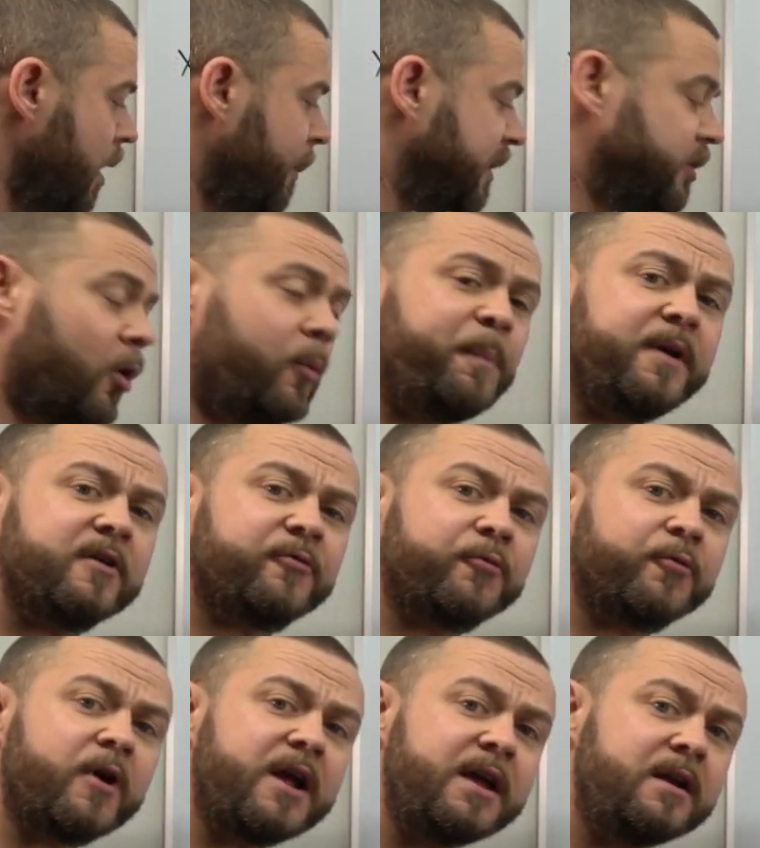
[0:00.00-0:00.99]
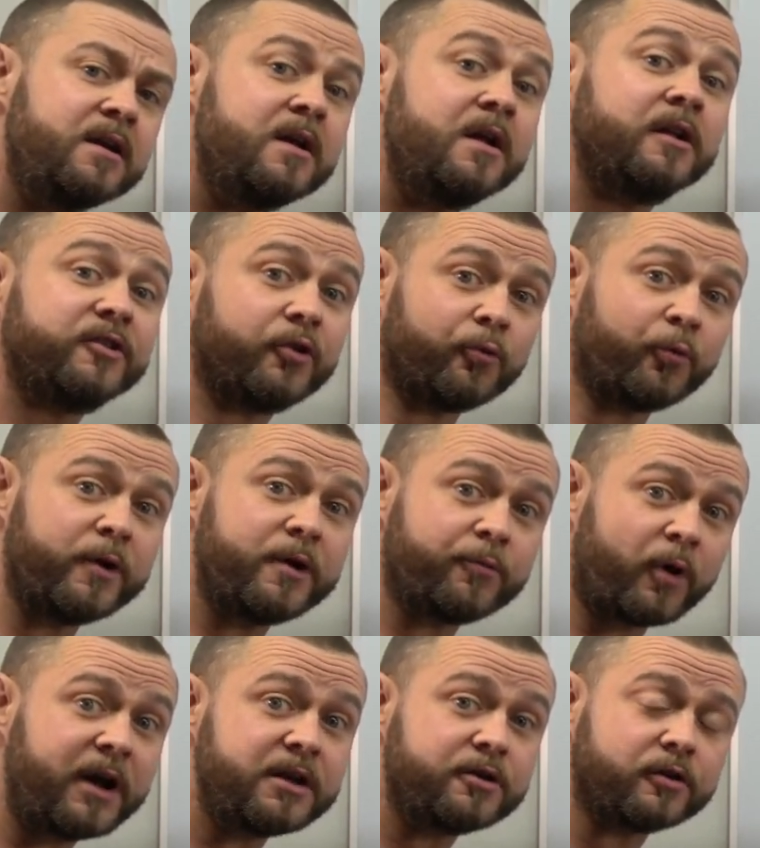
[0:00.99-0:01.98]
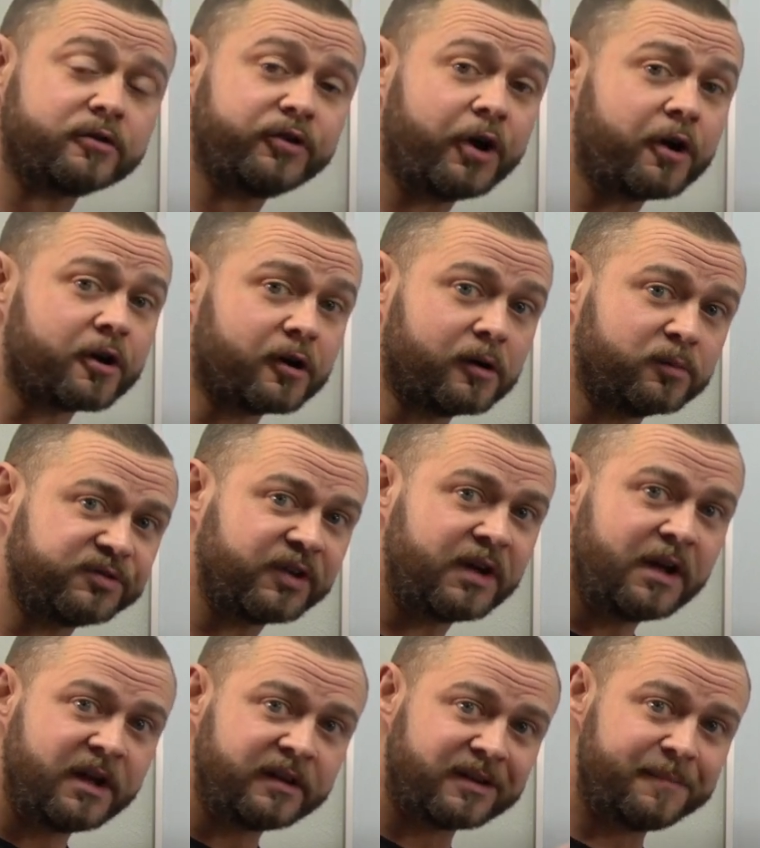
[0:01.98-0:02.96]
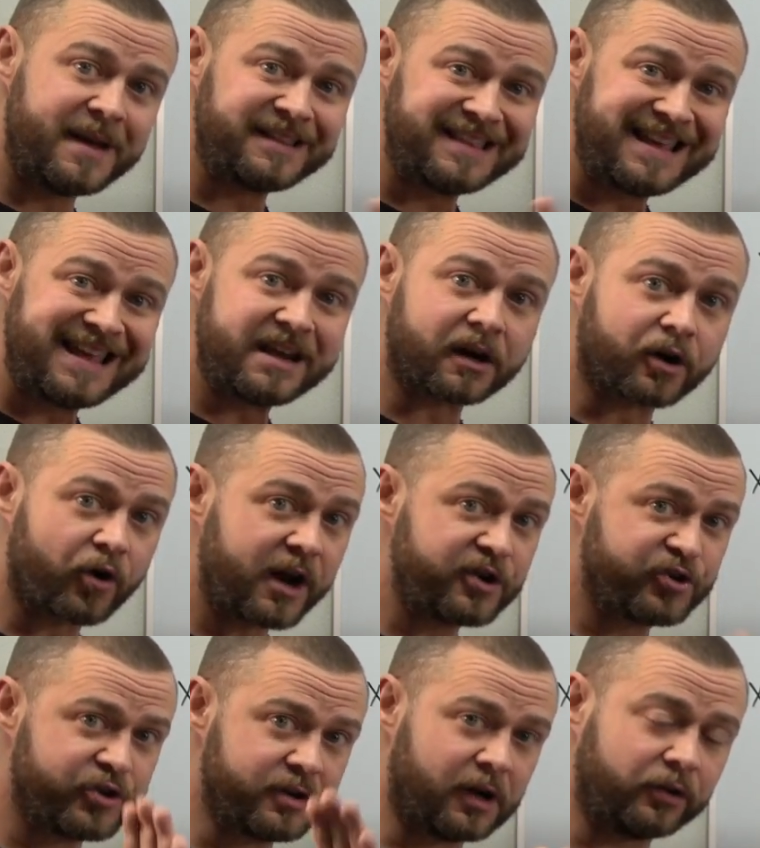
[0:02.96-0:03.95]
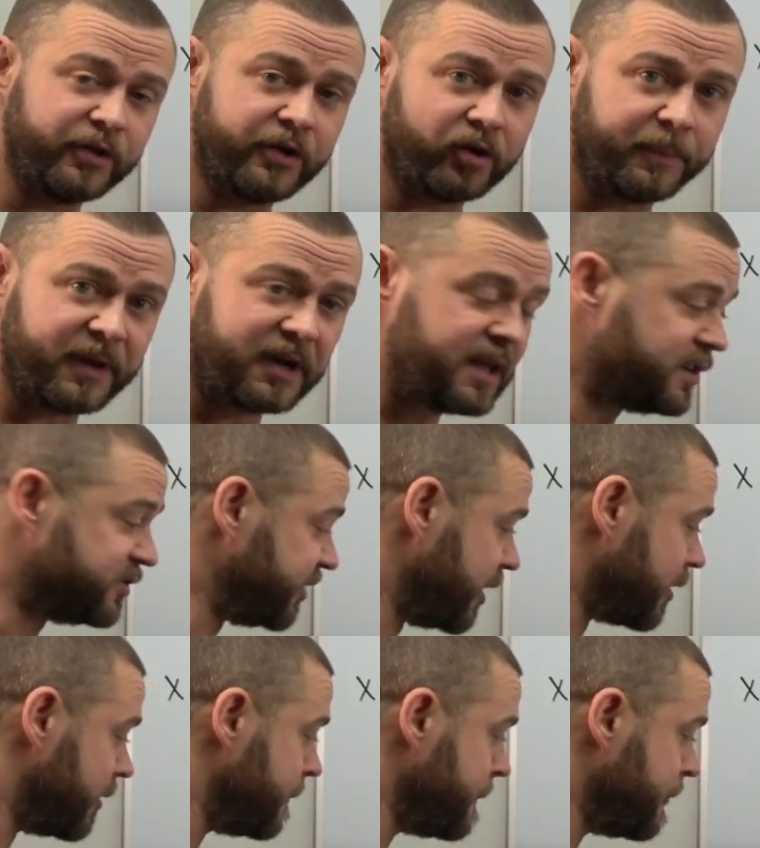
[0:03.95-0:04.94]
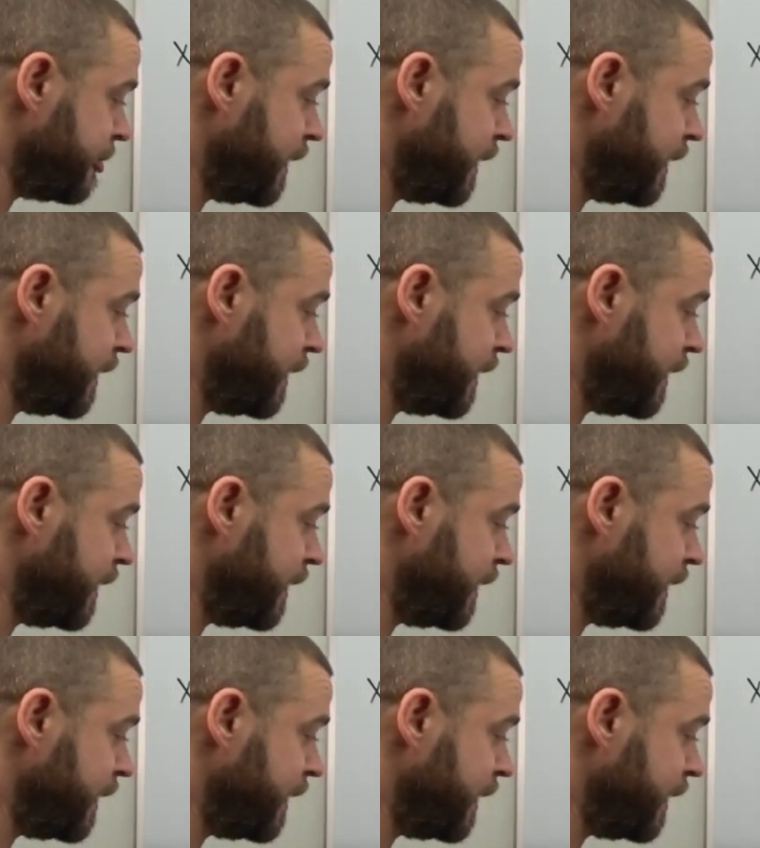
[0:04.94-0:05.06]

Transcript: But don't be afraid to rewrite your terms to make the integration a little bit easier.